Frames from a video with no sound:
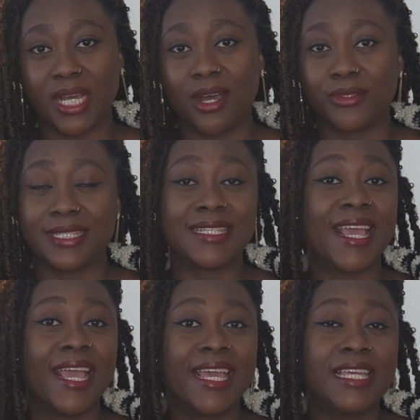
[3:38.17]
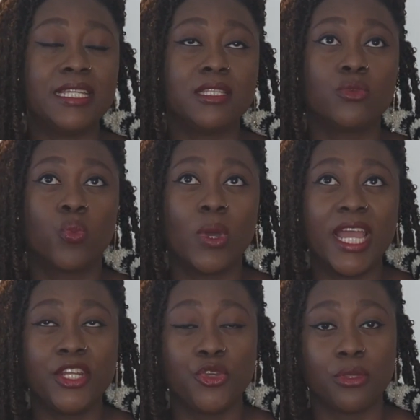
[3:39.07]
I would say is
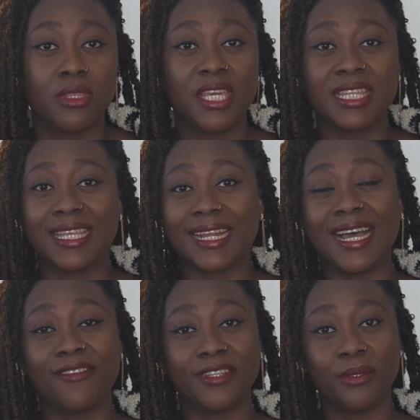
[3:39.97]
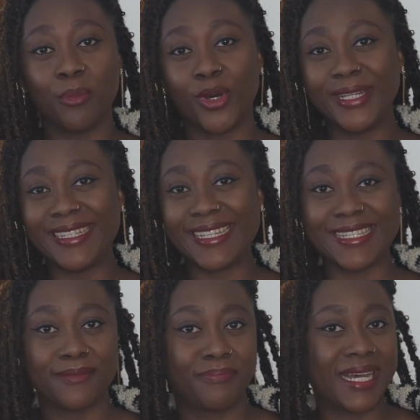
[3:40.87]
when you think that having money
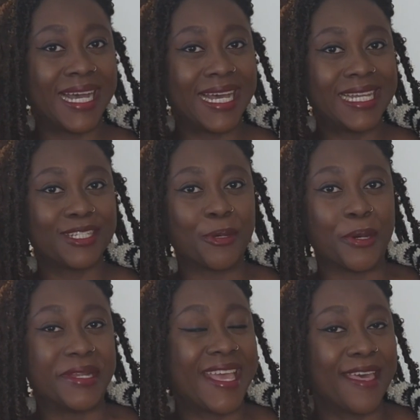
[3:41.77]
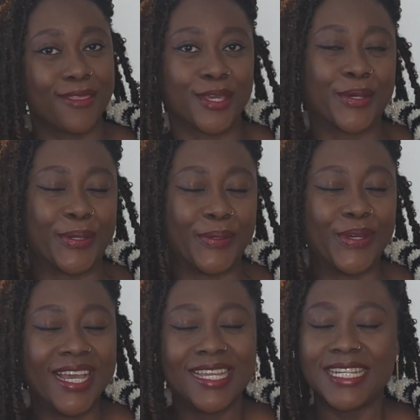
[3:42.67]
is bad or unethical.
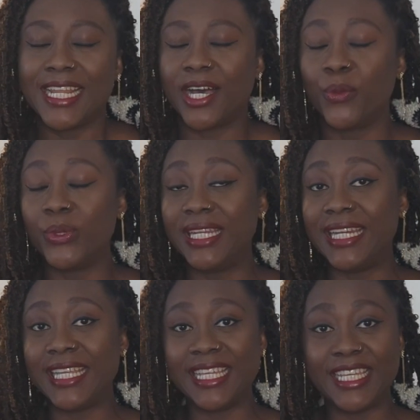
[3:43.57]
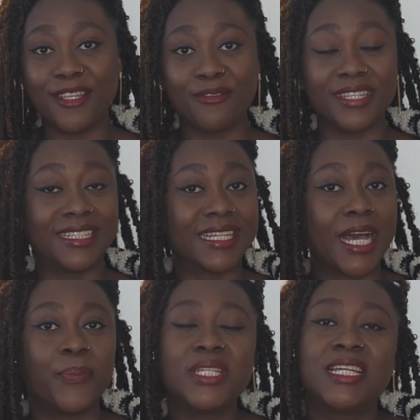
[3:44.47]
Now we live in a
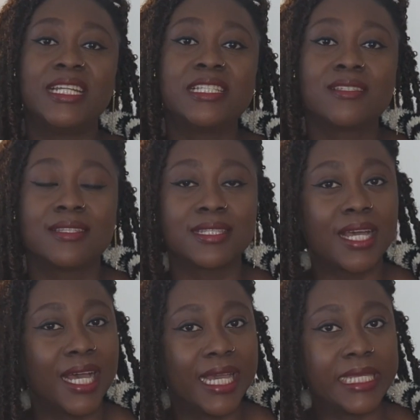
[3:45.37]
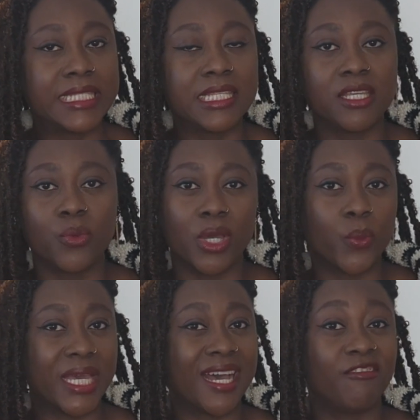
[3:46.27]
capitalist society where we
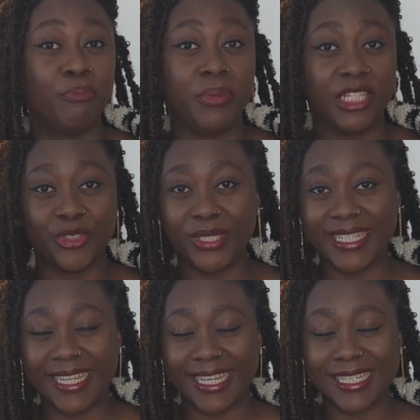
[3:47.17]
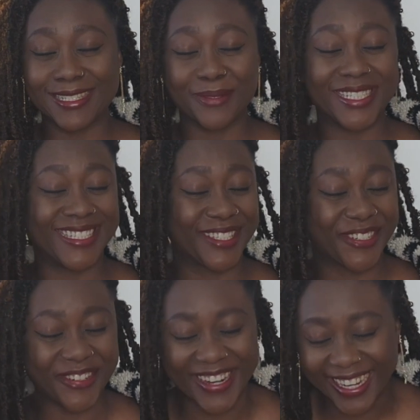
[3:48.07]
have billionaires, which is
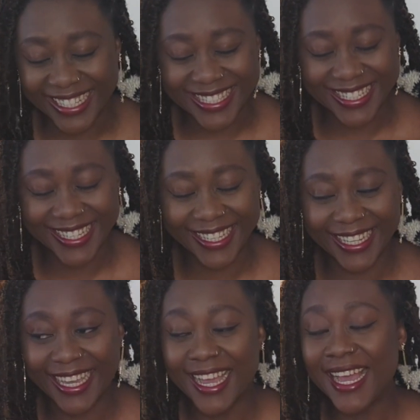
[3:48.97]
crazy,